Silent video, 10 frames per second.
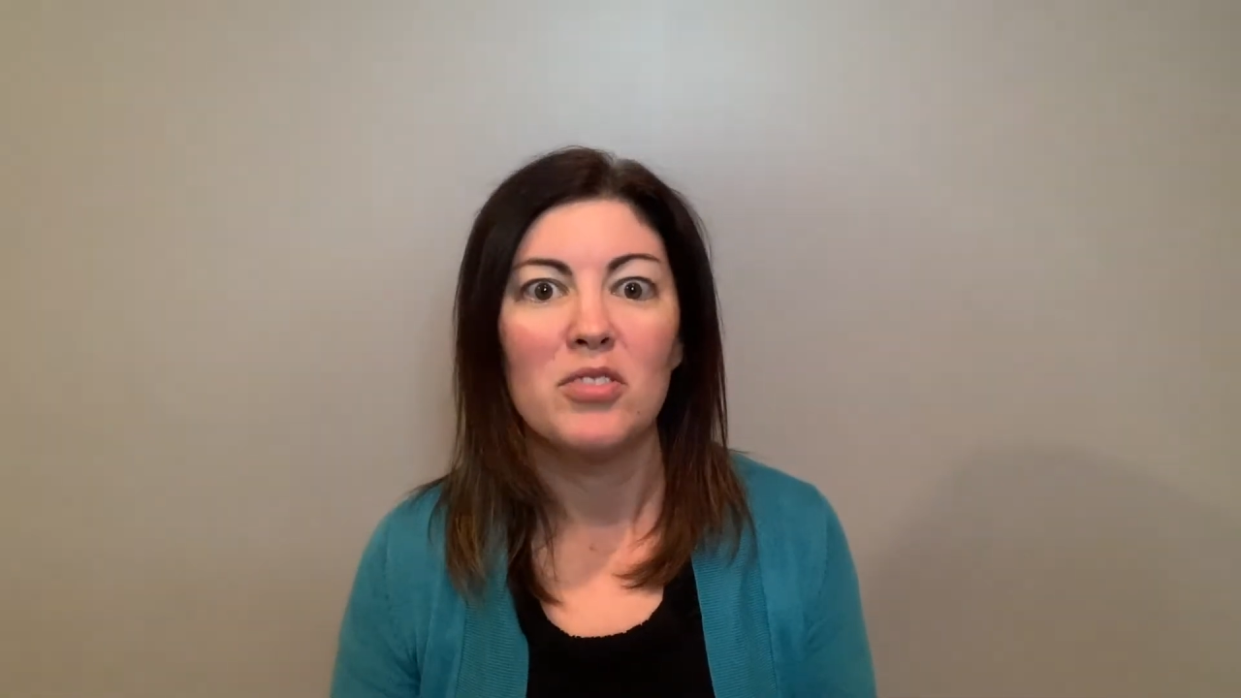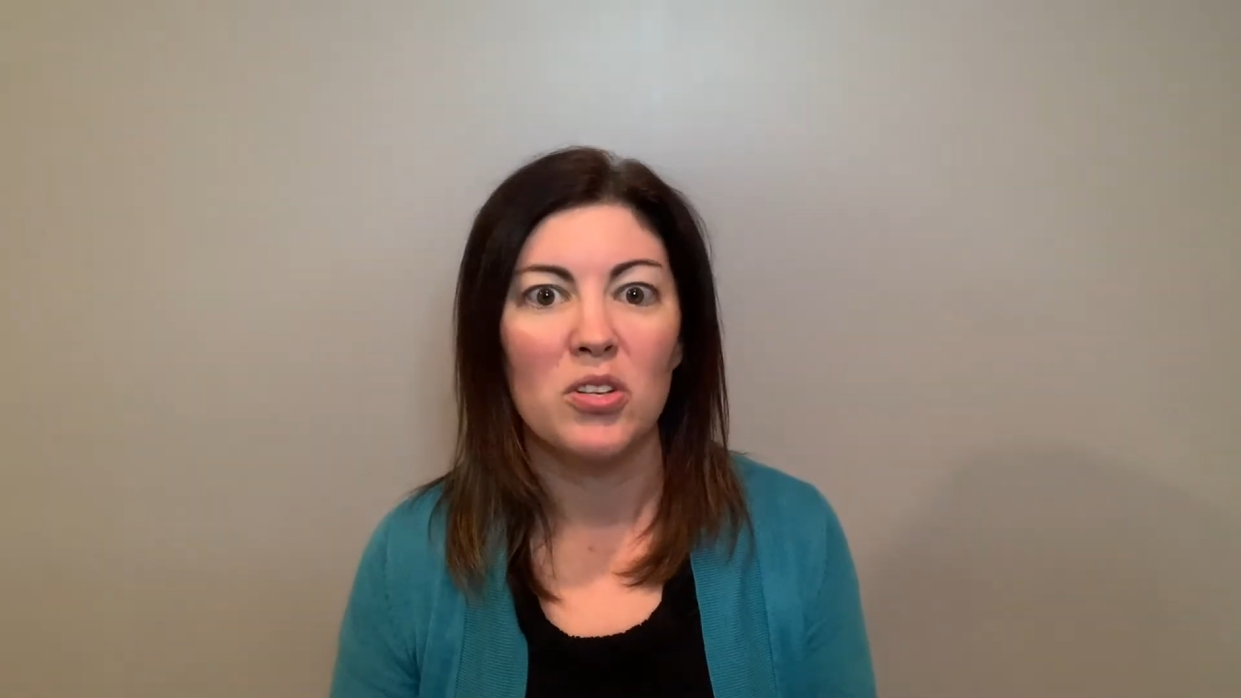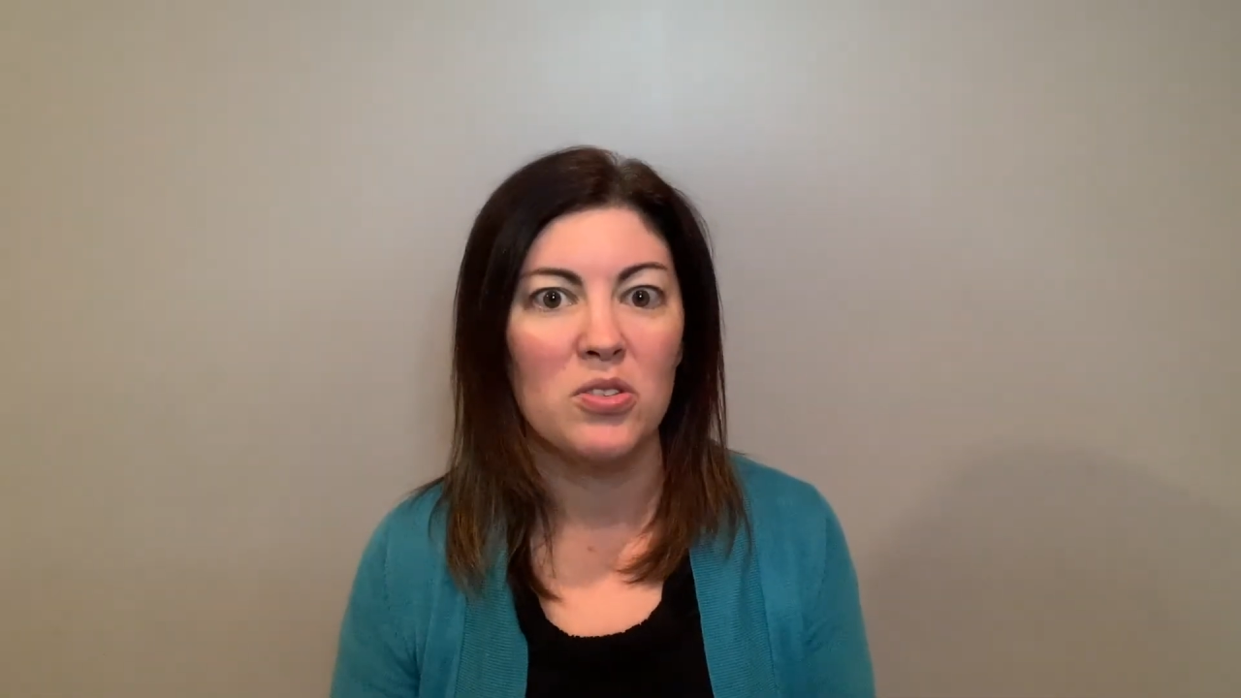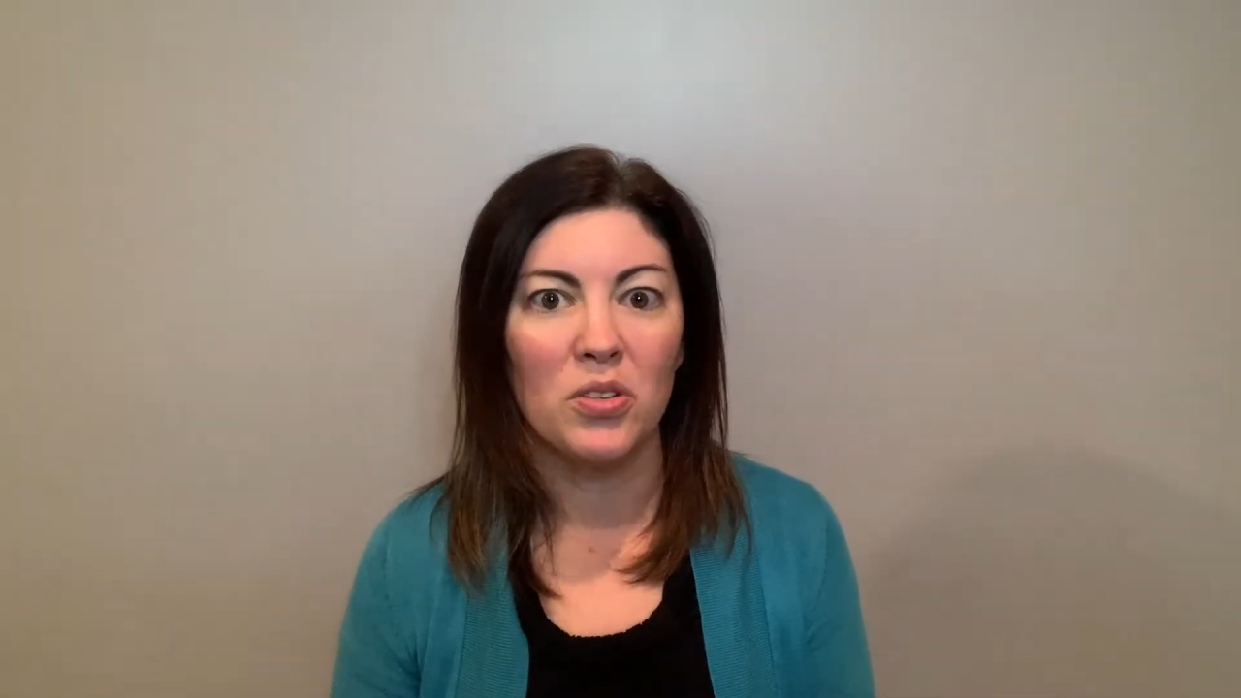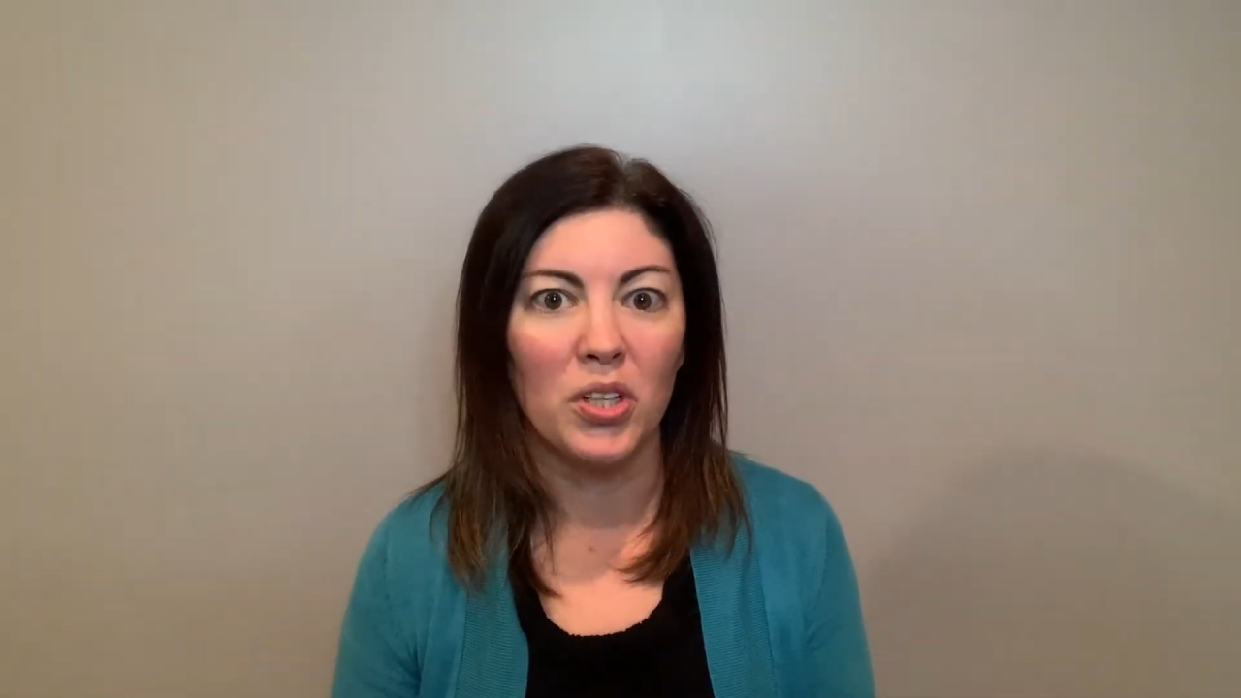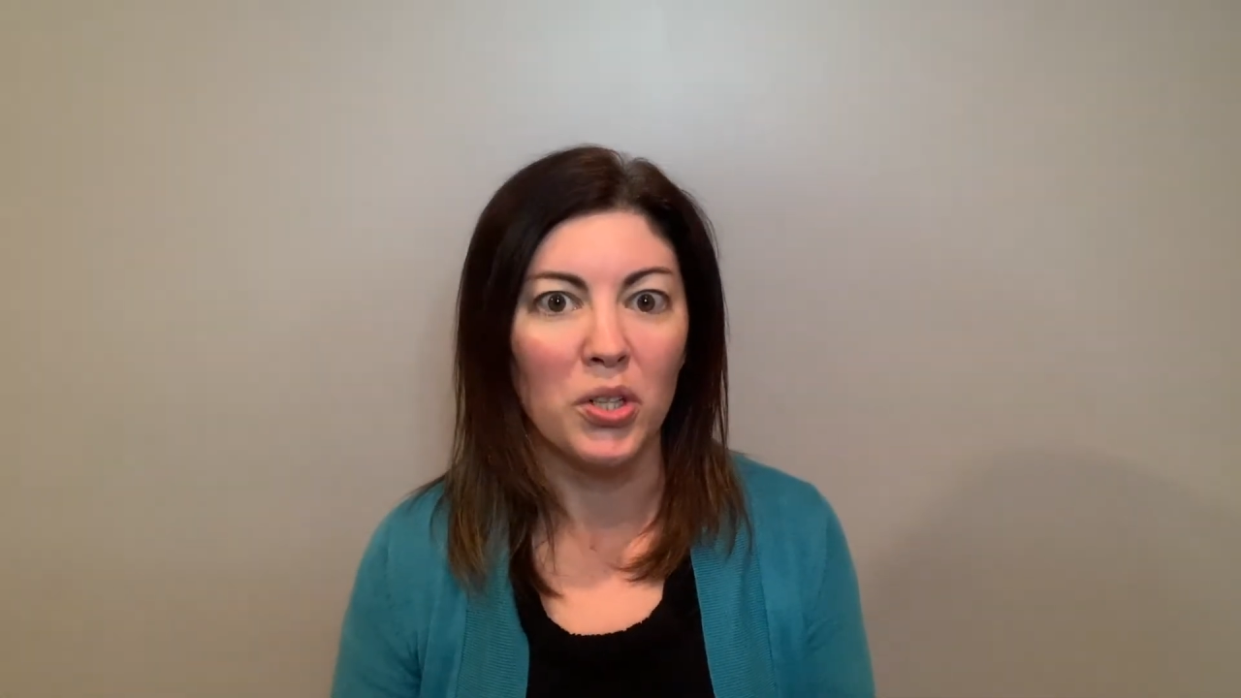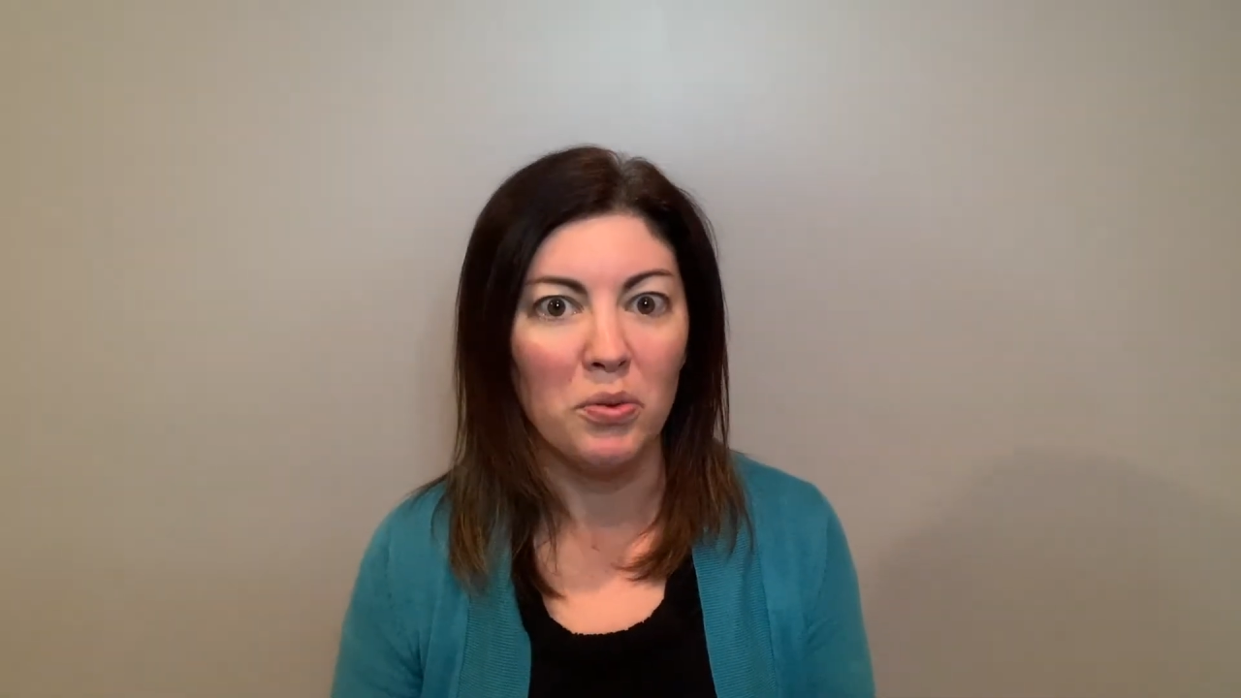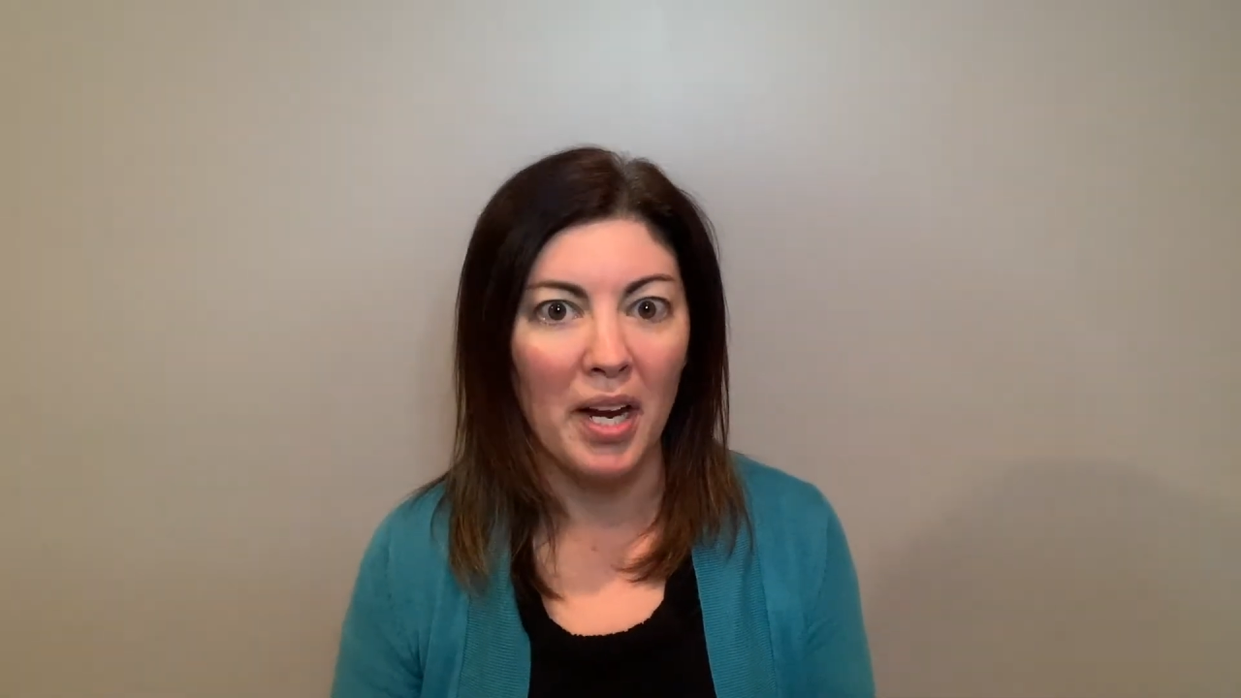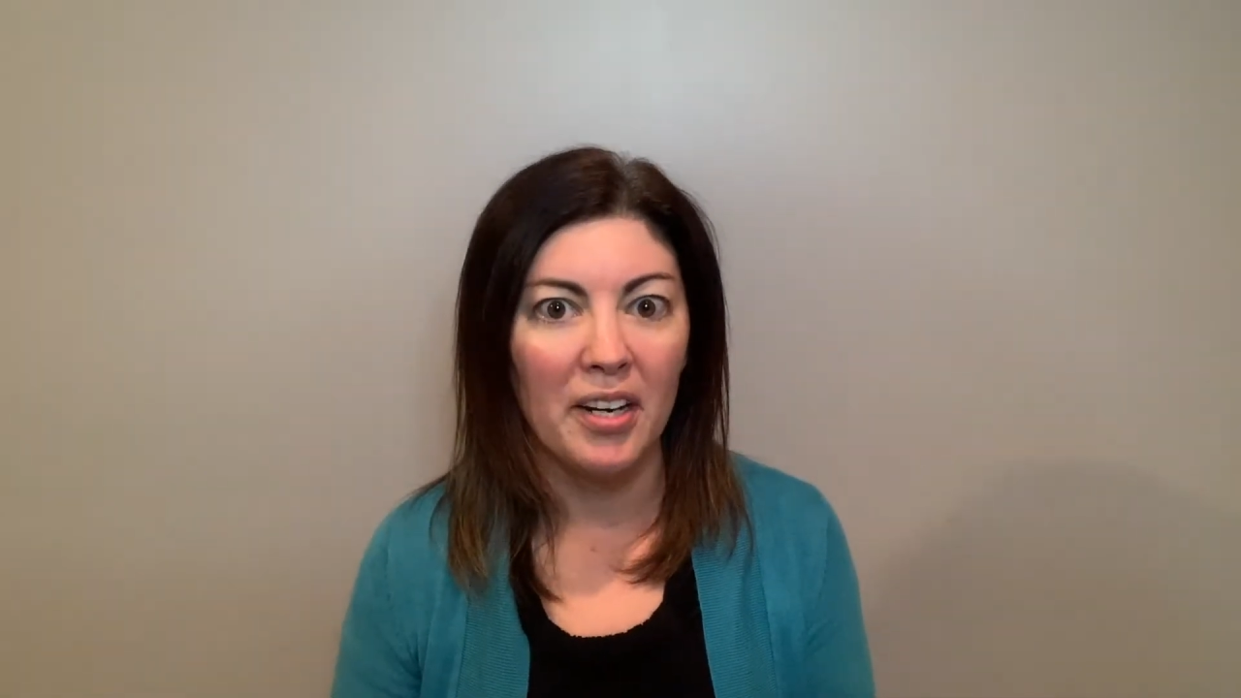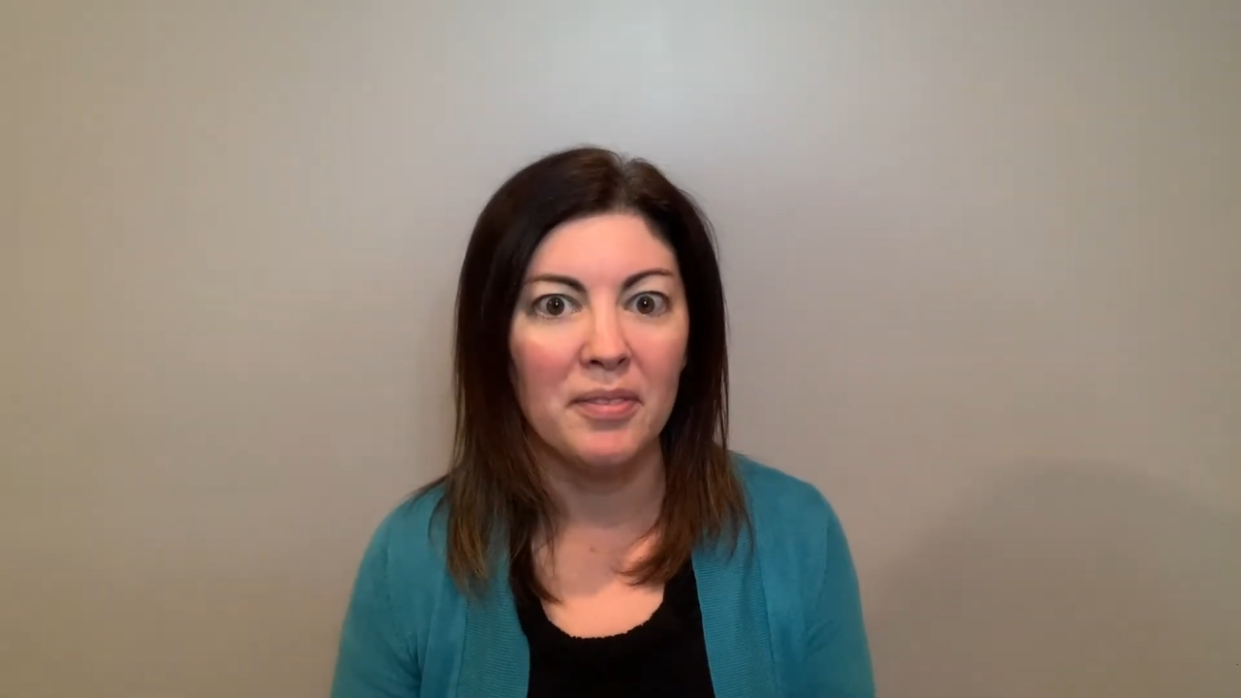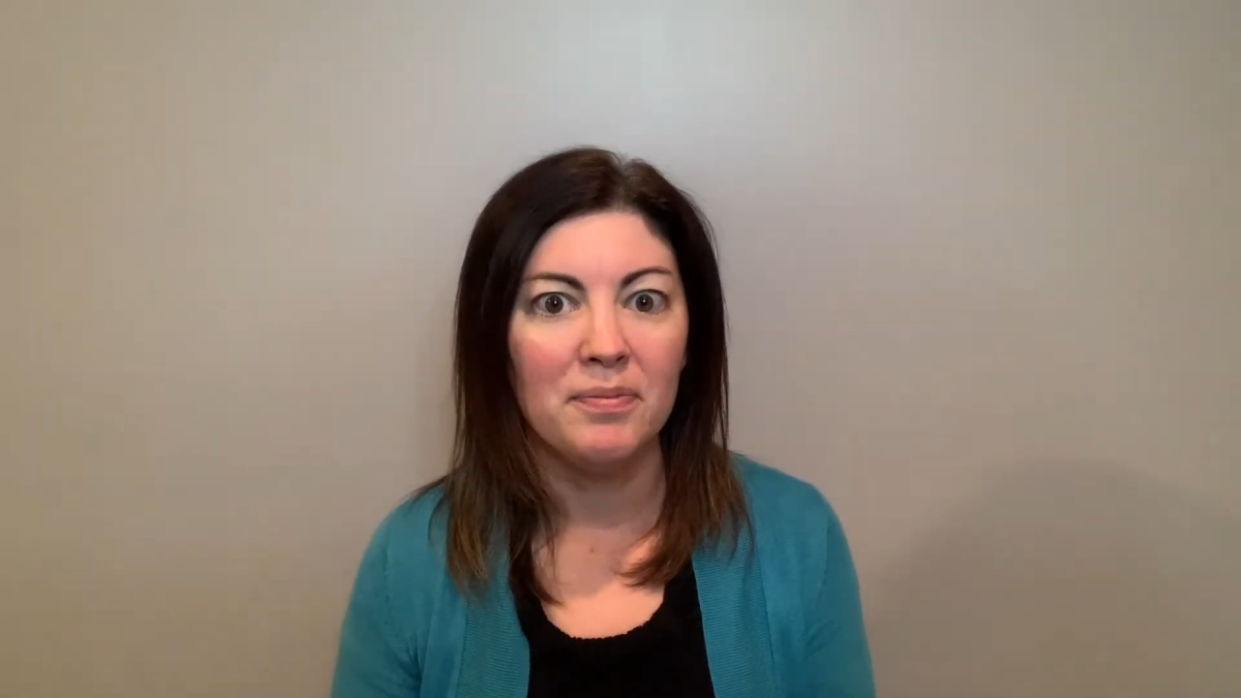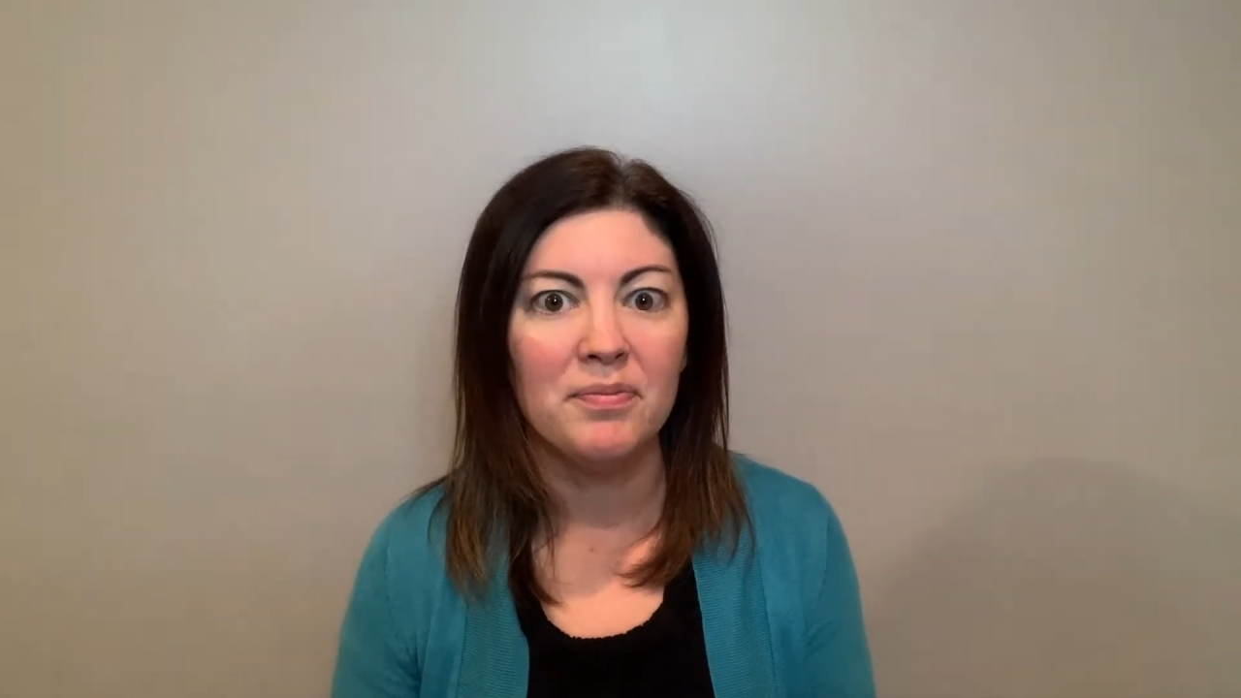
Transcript: just so you're aware.